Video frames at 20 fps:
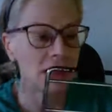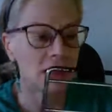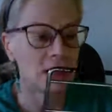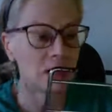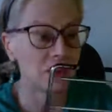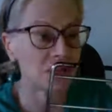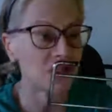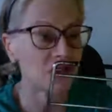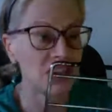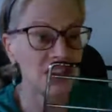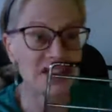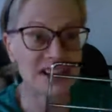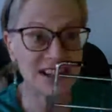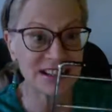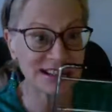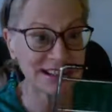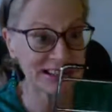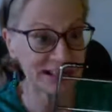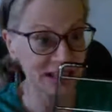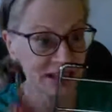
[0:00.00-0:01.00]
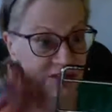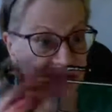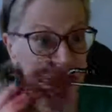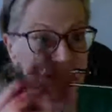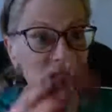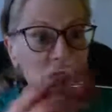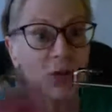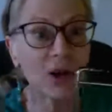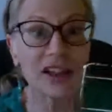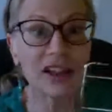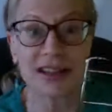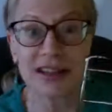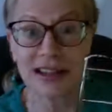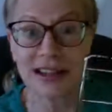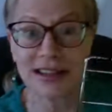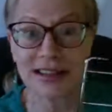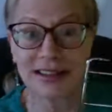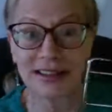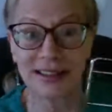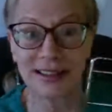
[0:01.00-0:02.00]
so it doesn't get this way again.
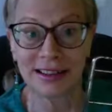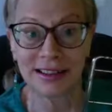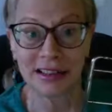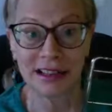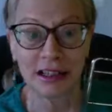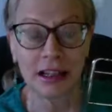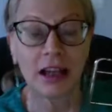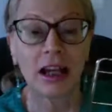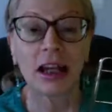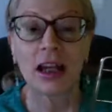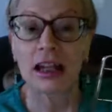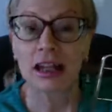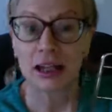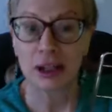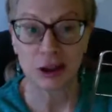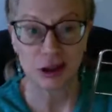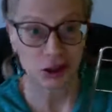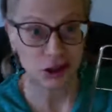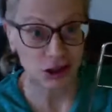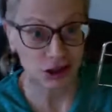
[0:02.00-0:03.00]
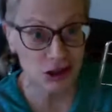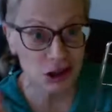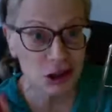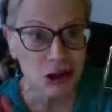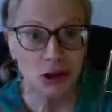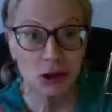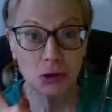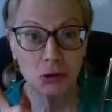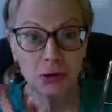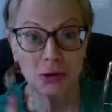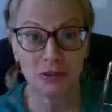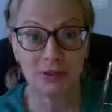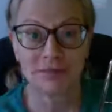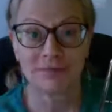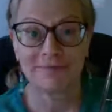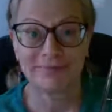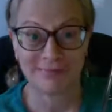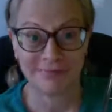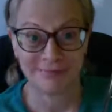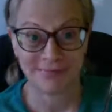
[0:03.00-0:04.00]
And you
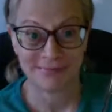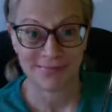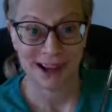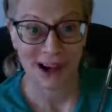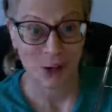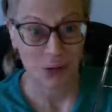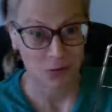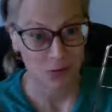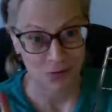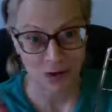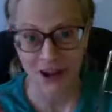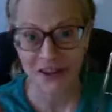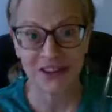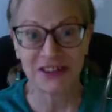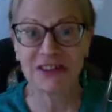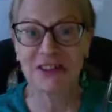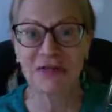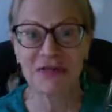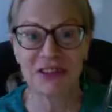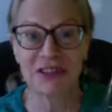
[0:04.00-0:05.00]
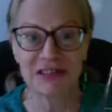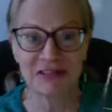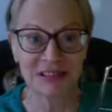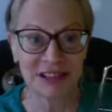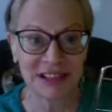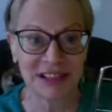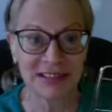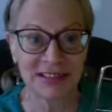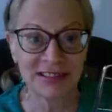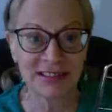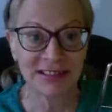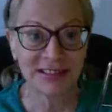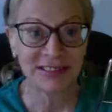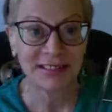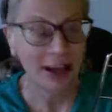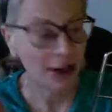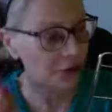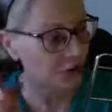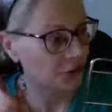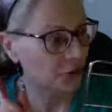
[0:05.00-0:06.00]
are rocking and rolling
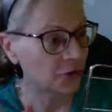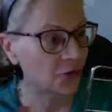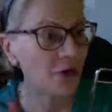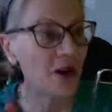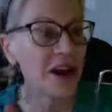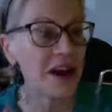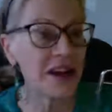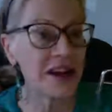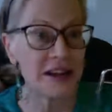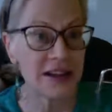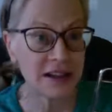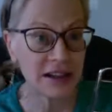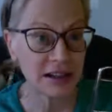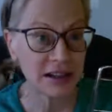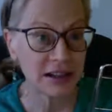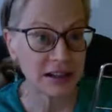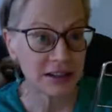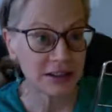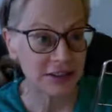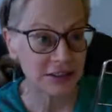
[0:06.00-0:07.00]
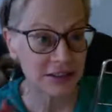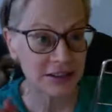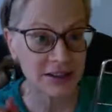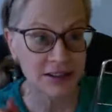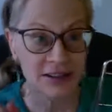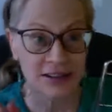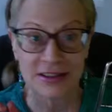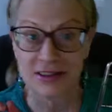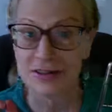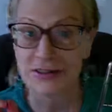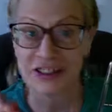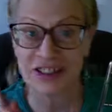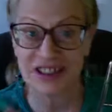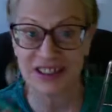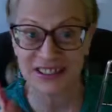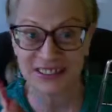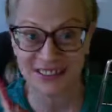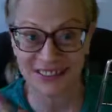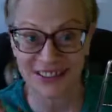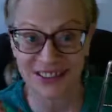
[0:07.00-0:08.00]
on a way to a
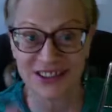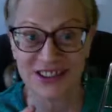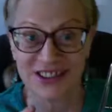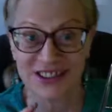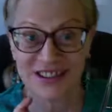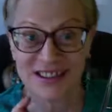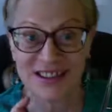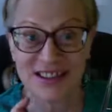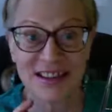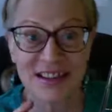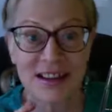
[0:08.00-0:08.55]
delicious